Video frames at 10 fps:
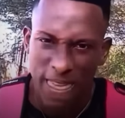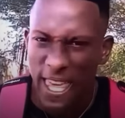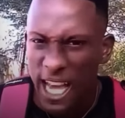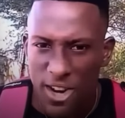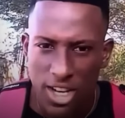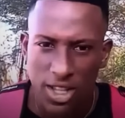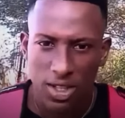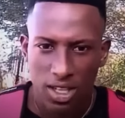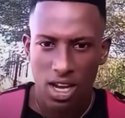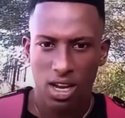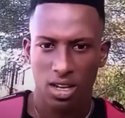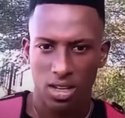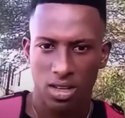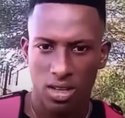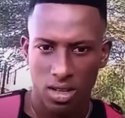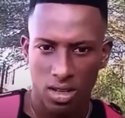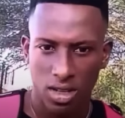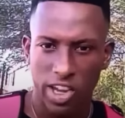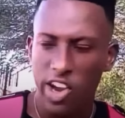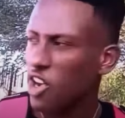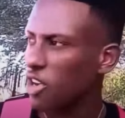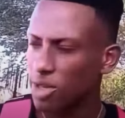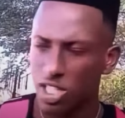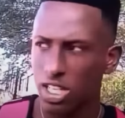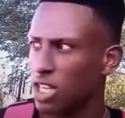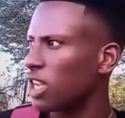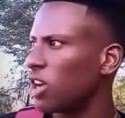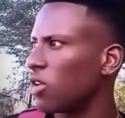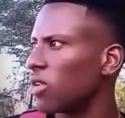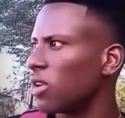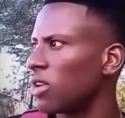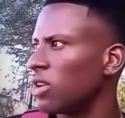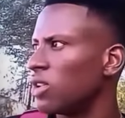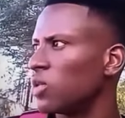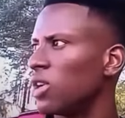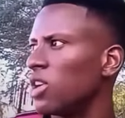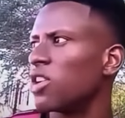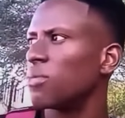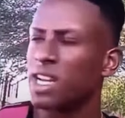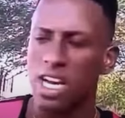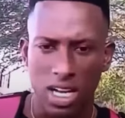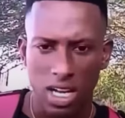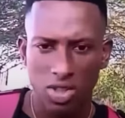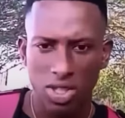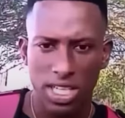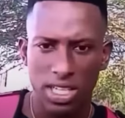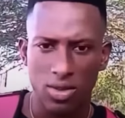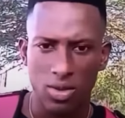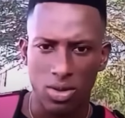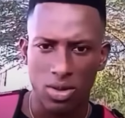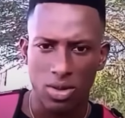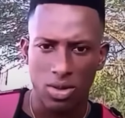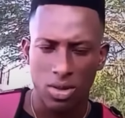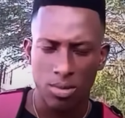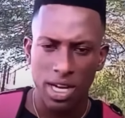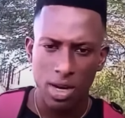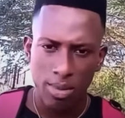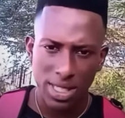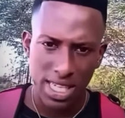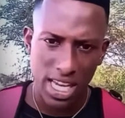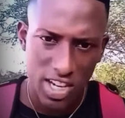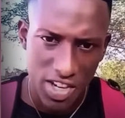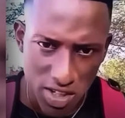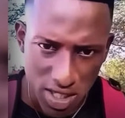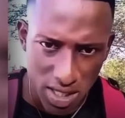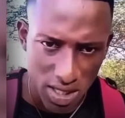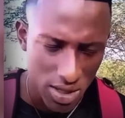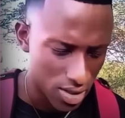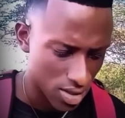Can't rate them, dog. You hurt me, Jerry. Yo, do you hurt me, dog? I treat not even know. Brother, I'm gonna see a nurse.